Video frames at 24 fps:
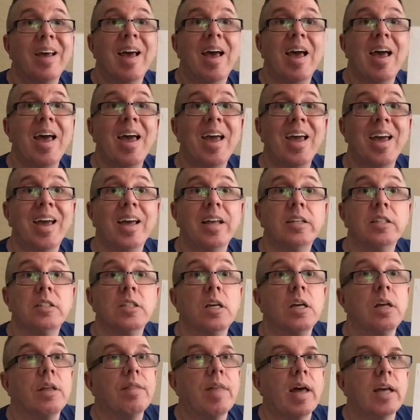And
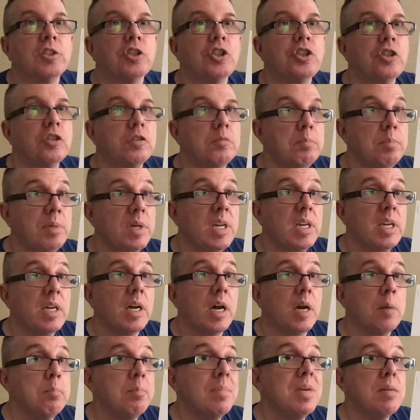that should be a
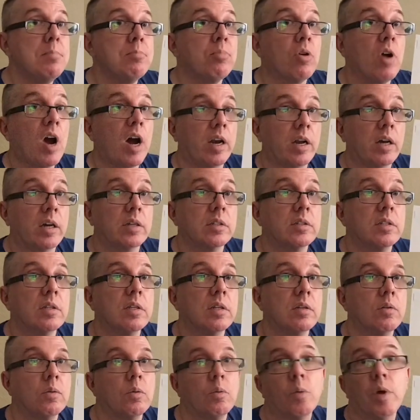meat product,
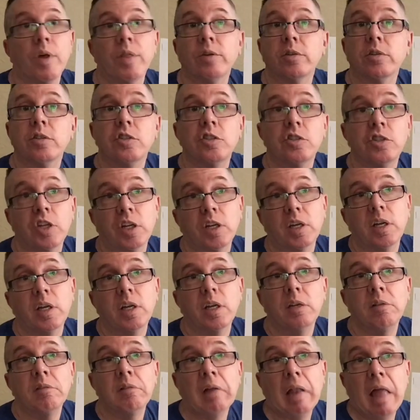whether it's
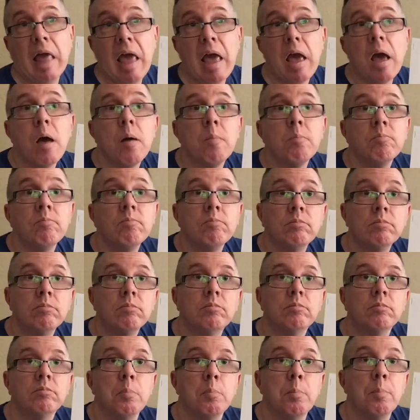chicken, lamb,
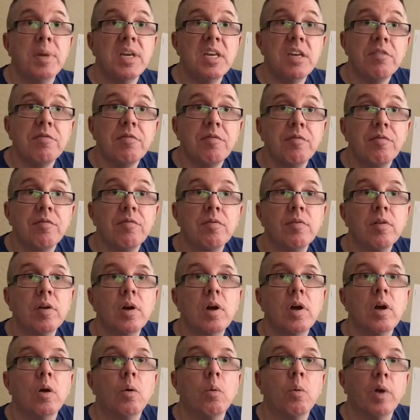beef,
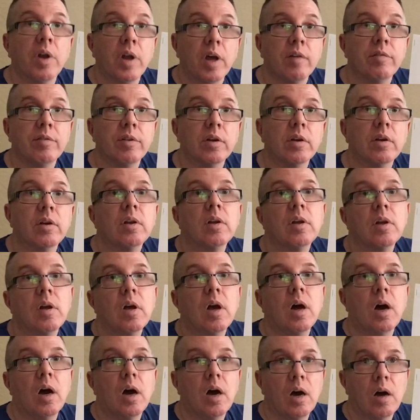whatever.
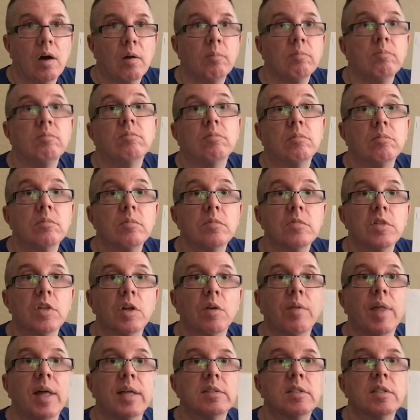So
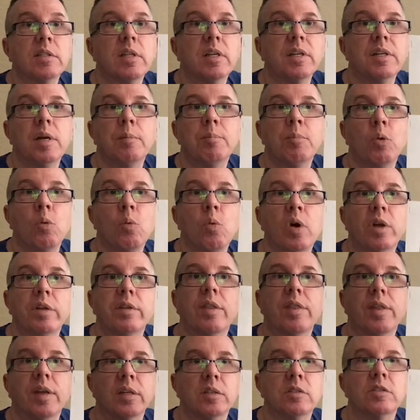that's the number one
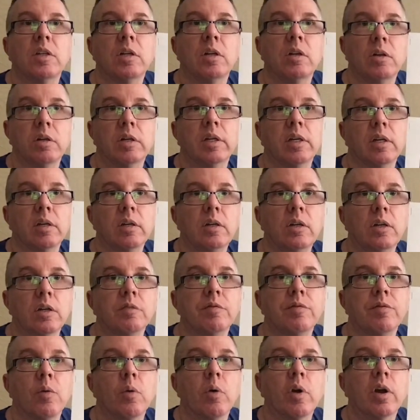thing to look
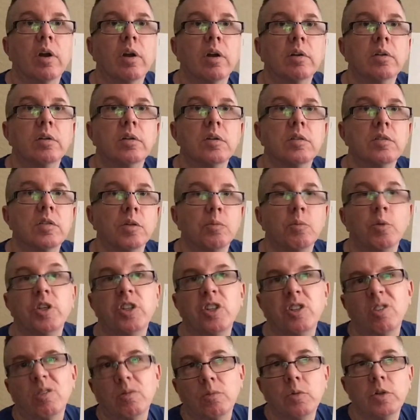for. So when
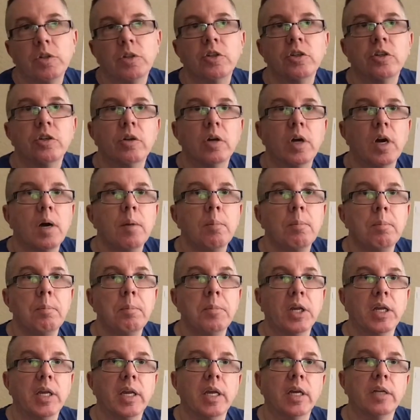you're
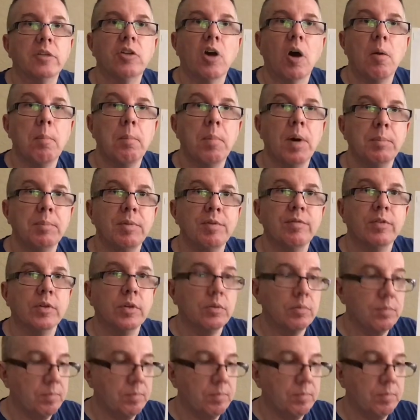picking puppy food,